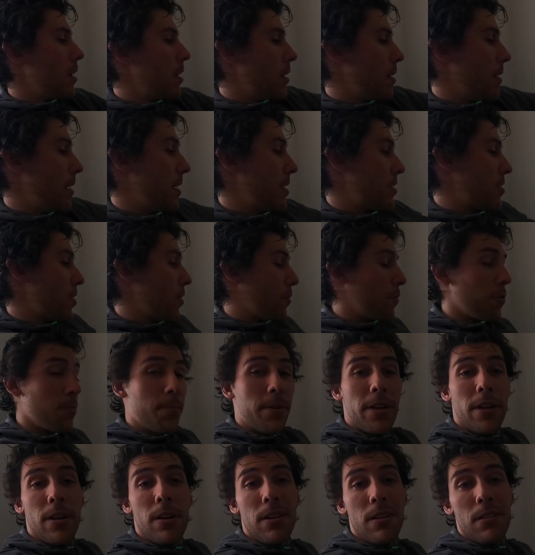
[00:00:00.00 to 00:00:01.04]
All right, so from
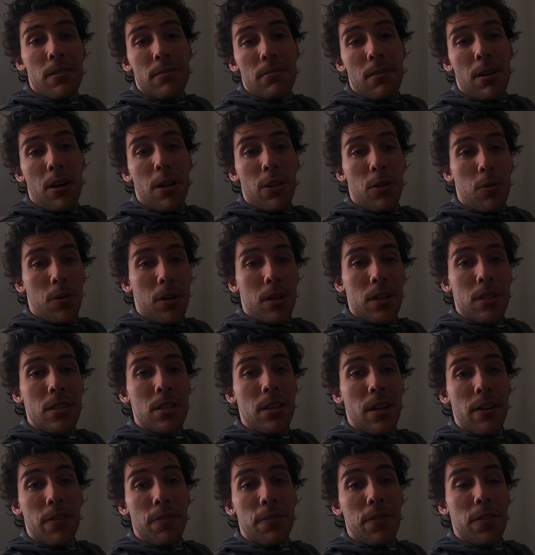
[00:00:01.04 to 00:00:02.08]
here, all the work's
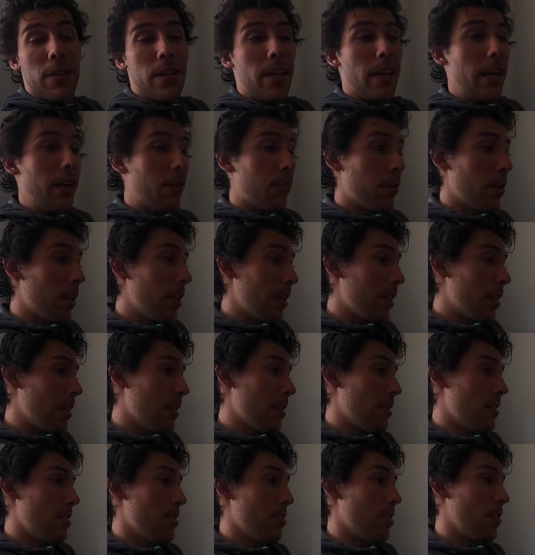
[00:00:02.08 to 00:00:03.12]
done for the day really.
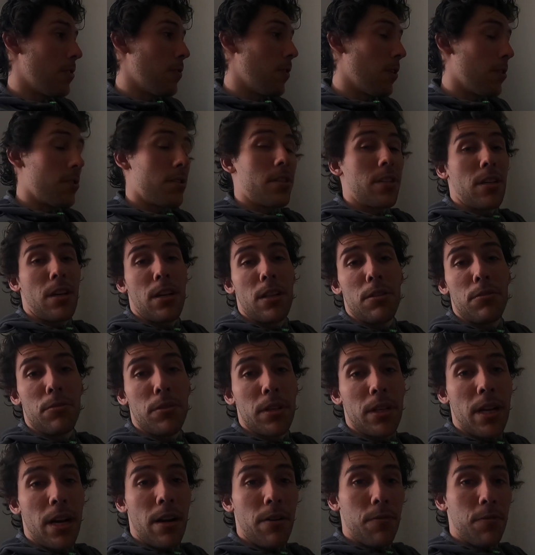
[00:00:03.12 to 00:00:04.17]
Just focusing on the
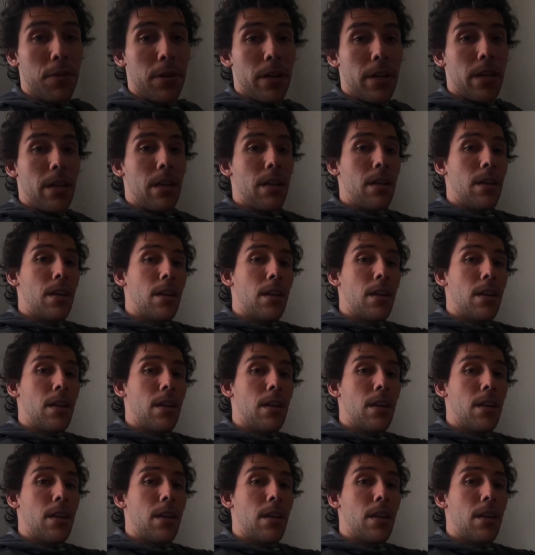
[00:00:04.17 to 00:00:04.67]
recovery.